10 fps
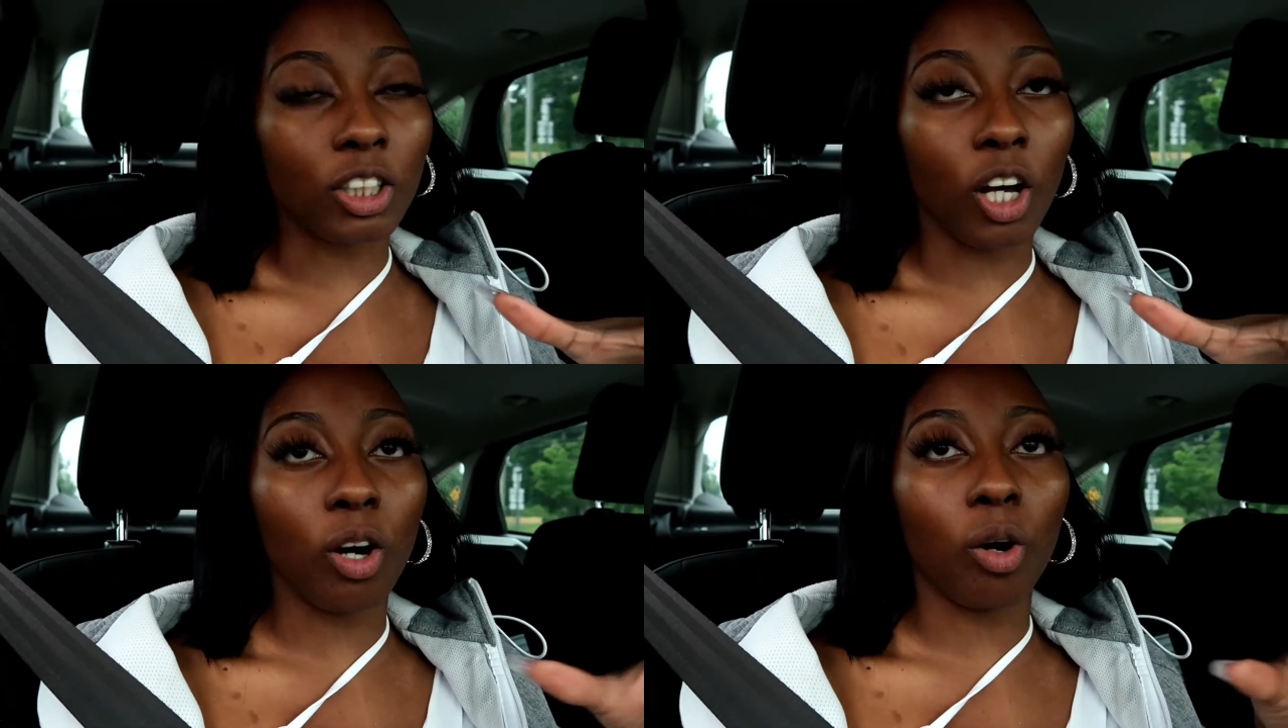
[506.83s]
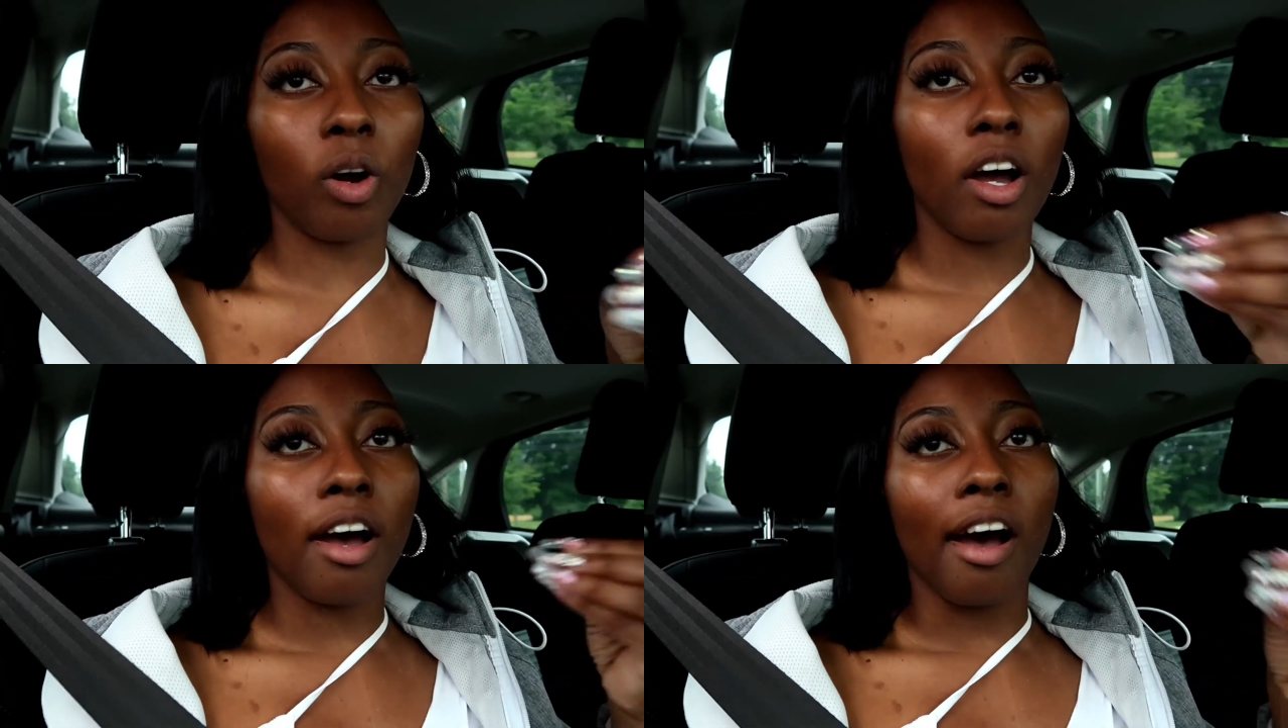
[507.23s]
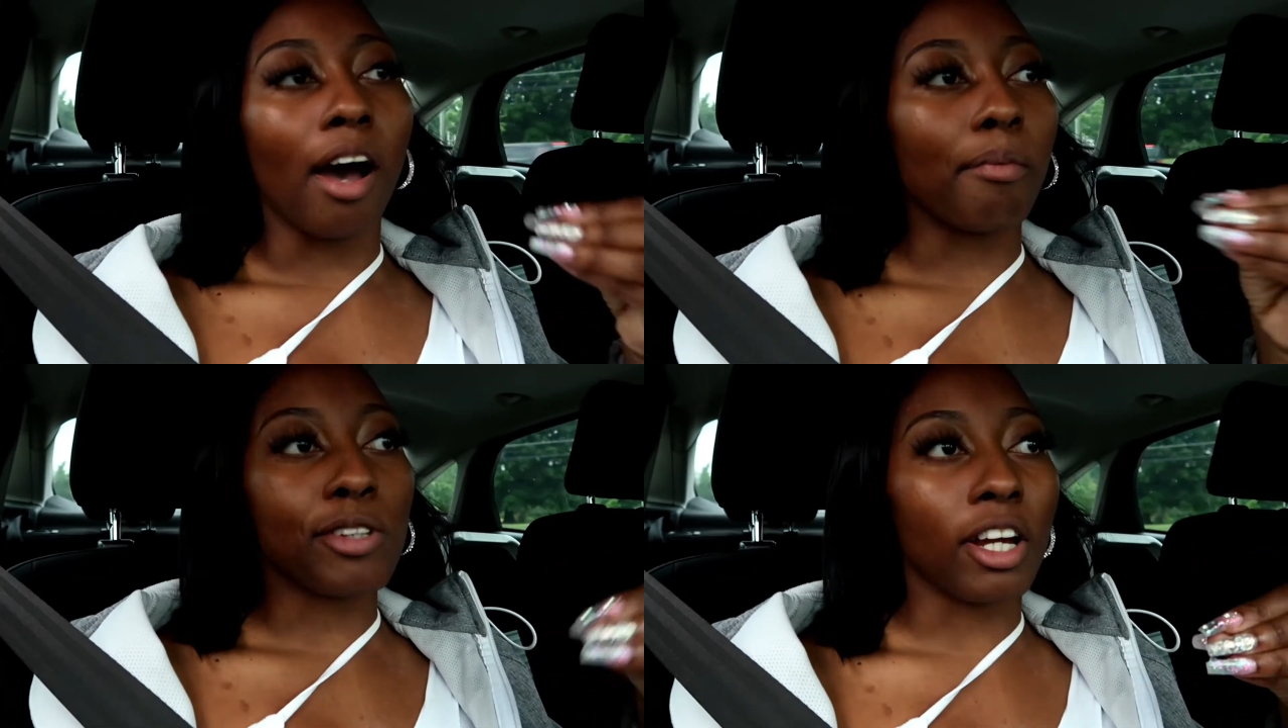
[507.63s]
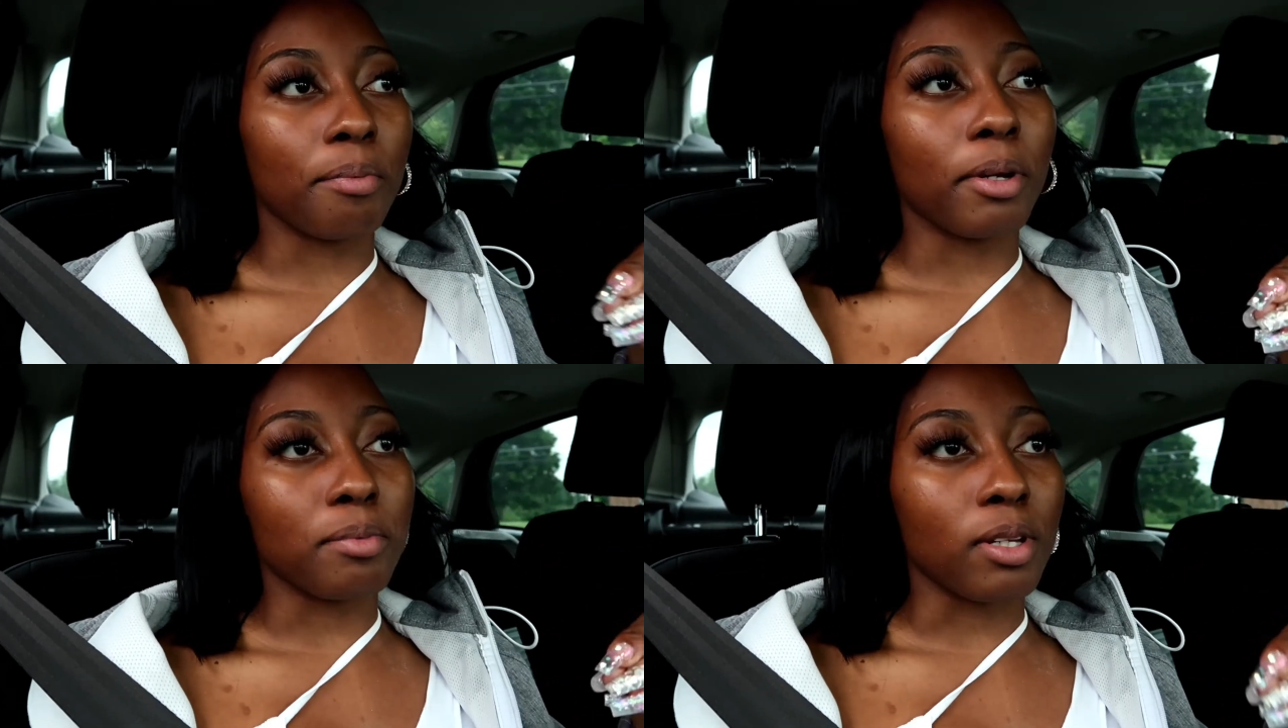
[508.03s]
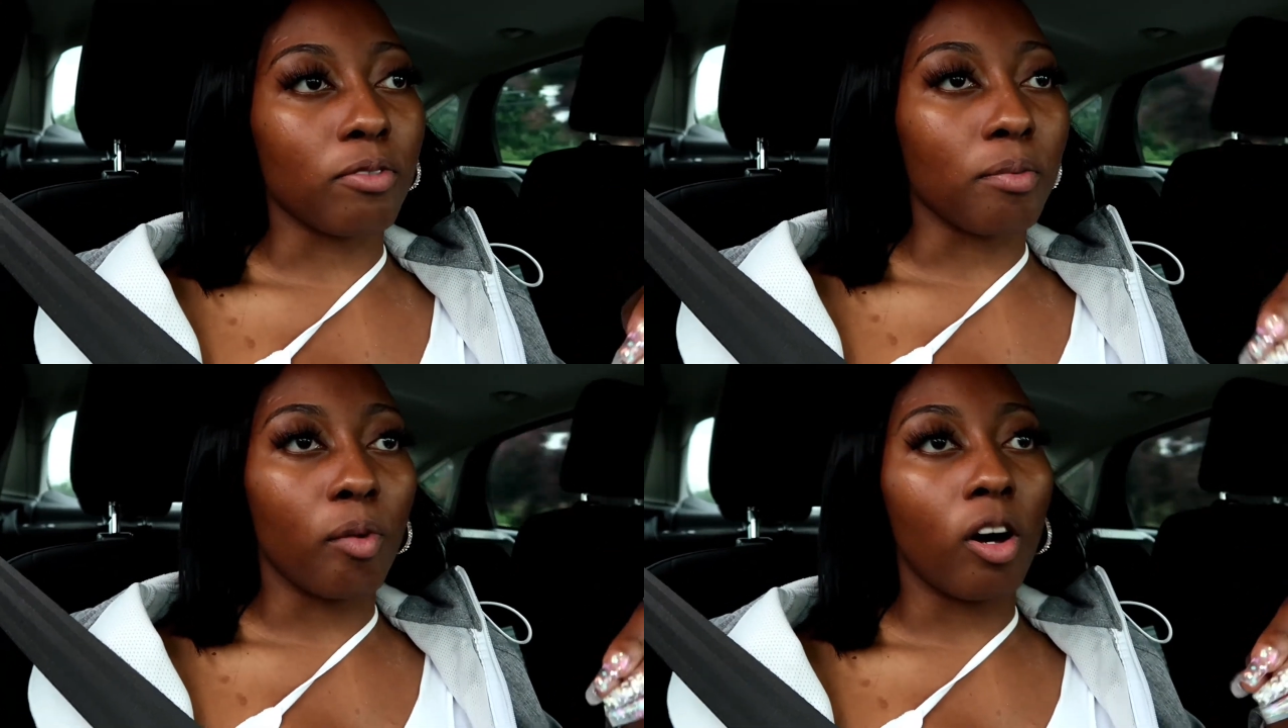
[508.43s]
so I'm gonna try
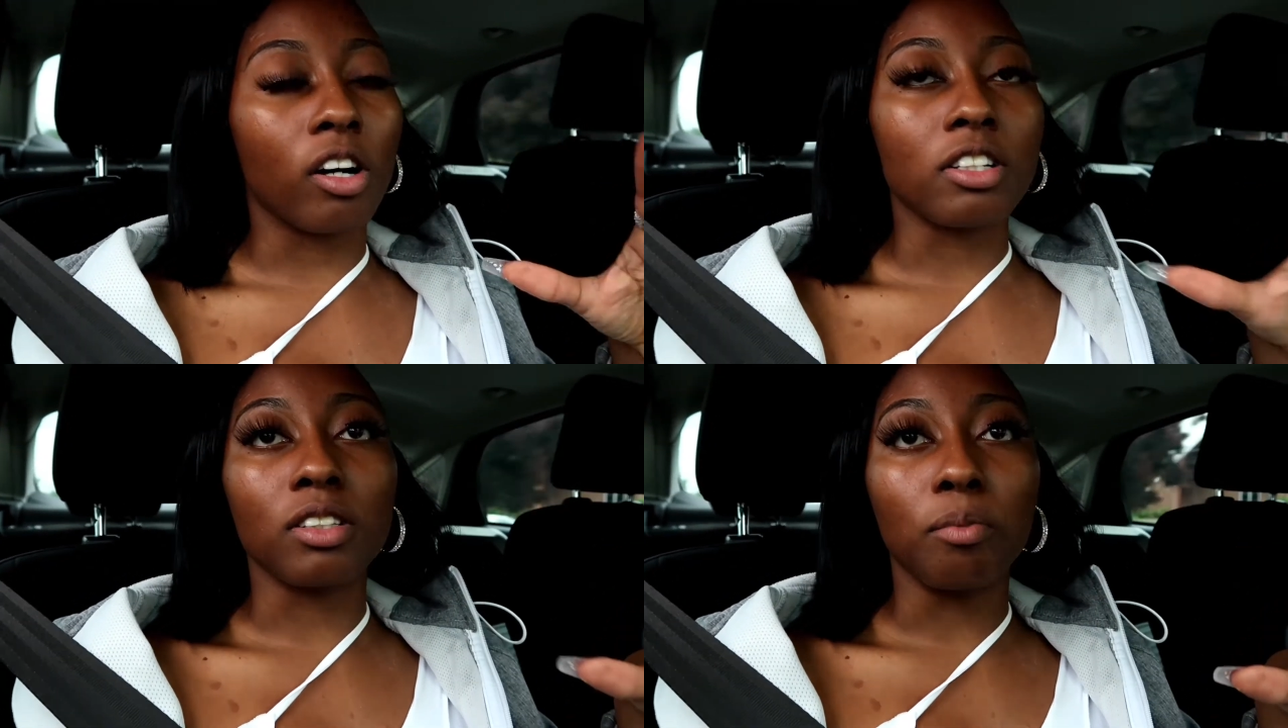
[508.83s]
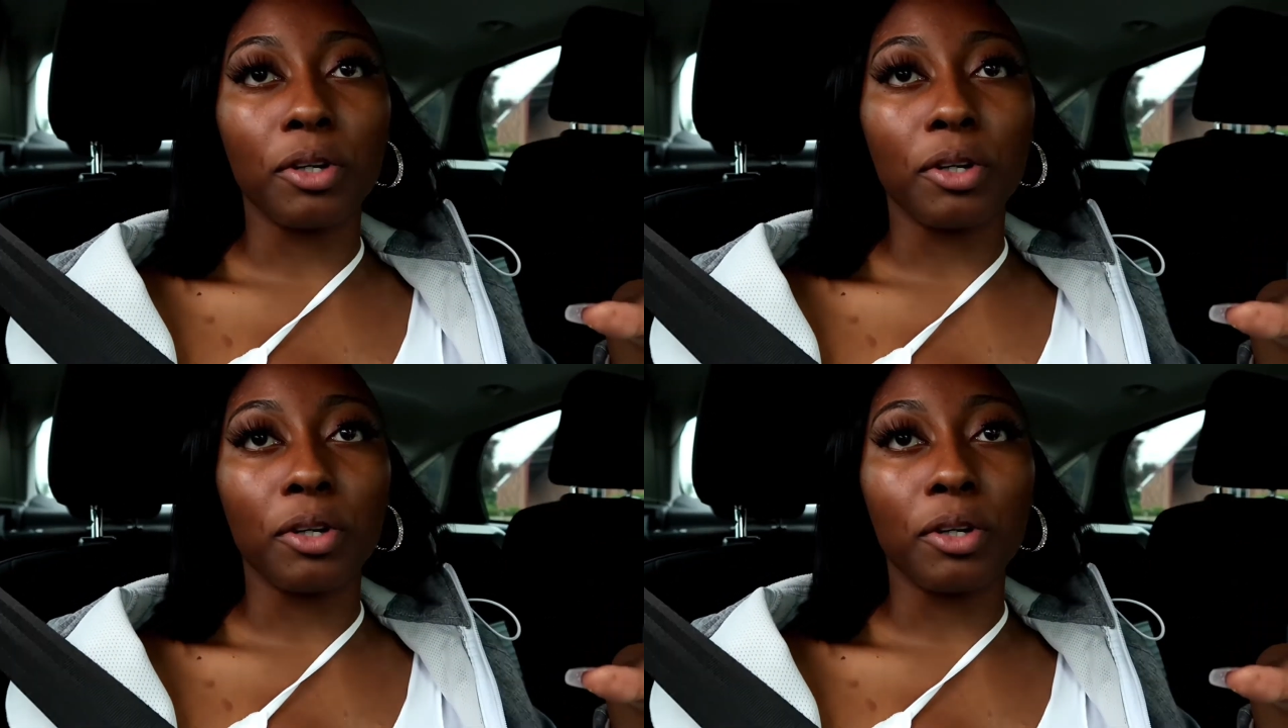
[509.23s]
to.